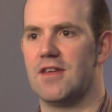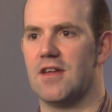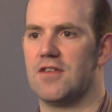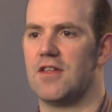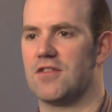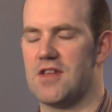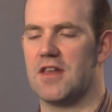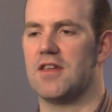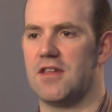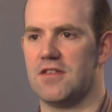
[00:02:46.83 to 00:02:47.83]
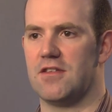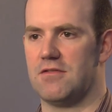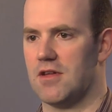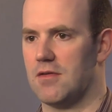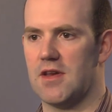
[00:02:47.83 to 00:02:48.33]
To the extent that
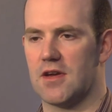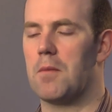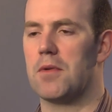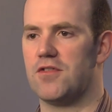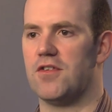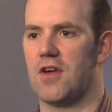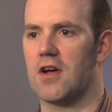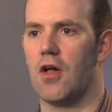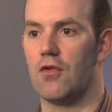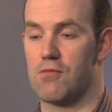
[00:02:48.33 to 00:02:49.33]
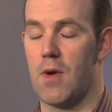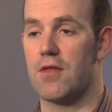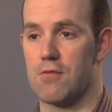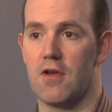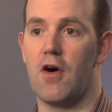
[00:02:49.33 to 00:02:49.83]
it accomplishes our goals,
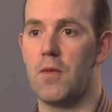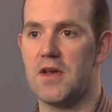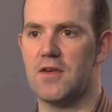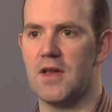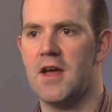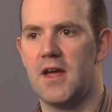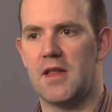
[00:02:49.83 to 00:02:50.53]
whether or not we do it.